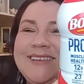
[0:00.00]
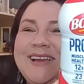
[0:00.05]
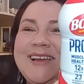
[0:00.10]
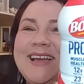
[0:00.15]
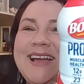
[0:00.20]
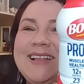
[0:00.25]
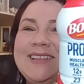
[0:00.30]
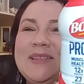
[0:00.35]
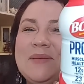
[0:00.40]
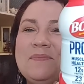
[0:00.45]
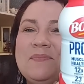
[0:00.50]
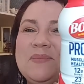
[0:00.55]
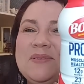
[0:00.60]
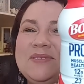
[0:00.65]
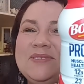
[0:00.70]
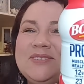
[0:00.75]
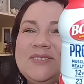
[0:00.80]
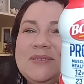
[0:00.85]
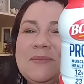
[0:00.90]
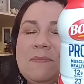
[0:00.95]
so I got the
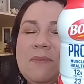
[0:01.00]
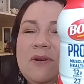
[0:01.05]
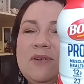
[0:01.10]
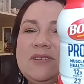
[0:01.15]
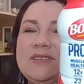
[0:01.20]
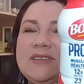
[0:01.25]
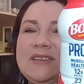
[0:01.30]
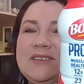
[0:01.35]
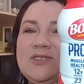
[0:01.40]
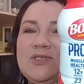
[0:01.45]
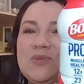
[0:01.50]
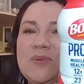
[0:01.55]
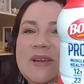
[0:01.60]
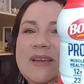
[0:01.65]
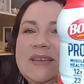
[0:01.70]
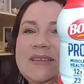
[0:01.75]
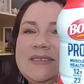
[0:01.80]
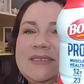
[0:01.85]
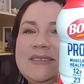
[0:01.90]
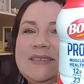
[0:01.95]
boost protein
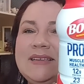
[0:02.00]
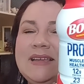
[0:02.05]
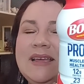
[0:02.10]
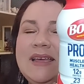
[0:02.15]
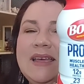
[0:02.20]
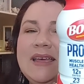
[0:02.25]
drinks.